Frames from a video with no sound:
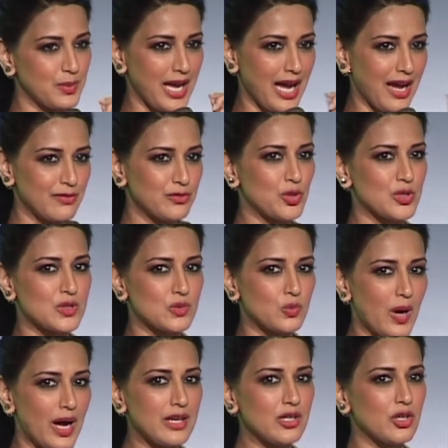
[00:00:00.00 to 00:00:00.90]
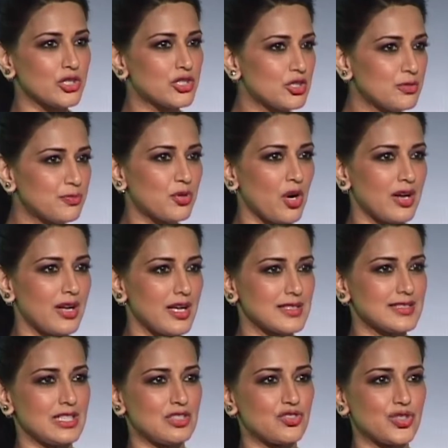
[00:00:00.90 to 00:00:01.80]
we have those one or two
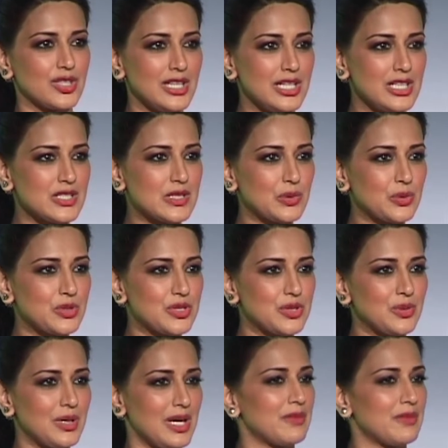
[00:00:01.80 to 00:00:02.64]
products that really suit you,